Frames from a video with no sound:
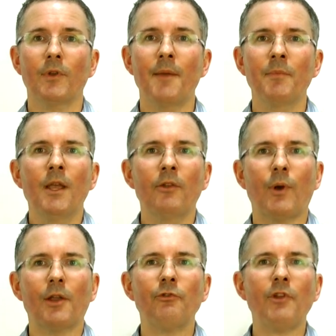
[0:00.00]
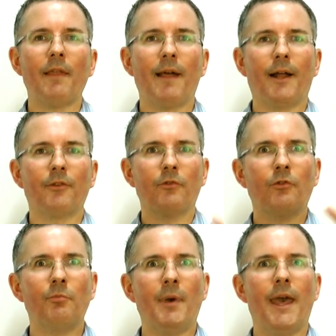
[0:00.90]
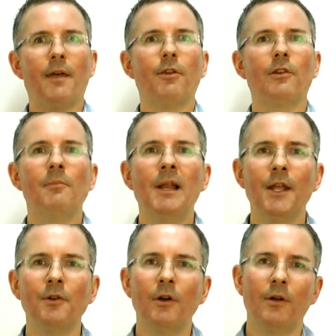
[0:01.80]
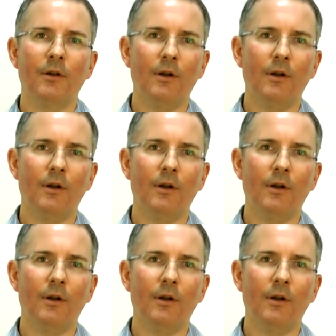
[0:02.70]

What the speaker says: Okay, so I can stick that spare 30 million